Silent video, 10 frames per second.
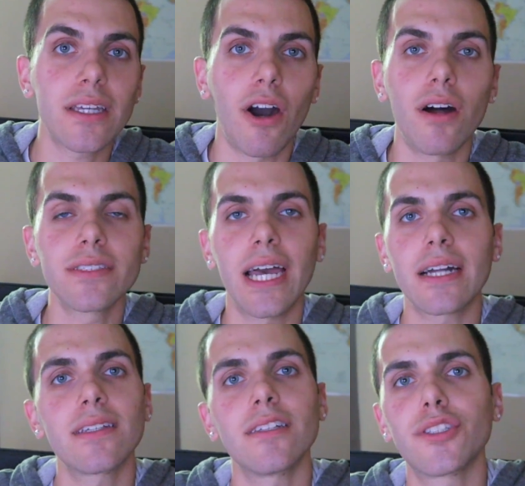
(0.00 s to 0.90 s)

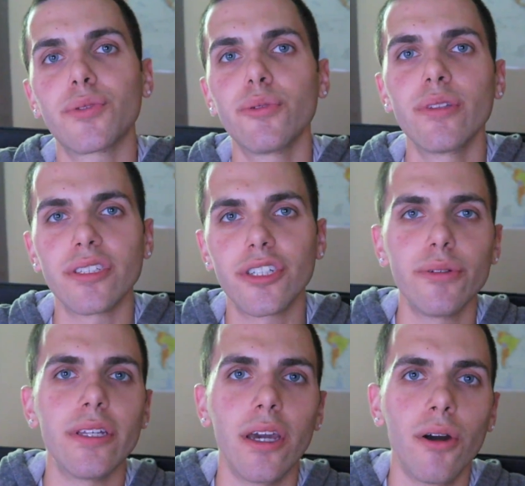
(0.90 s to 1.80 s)
contacted us through the
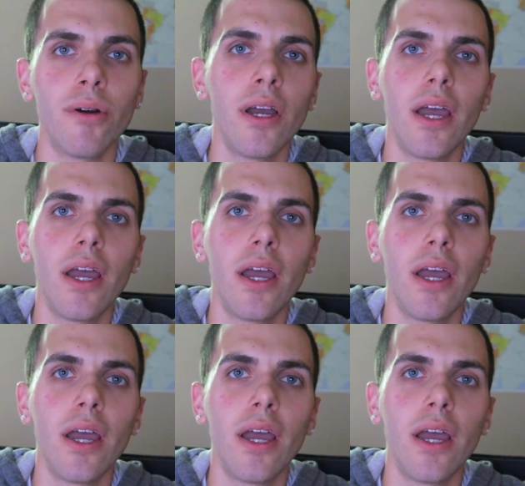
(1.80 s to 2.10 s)
studio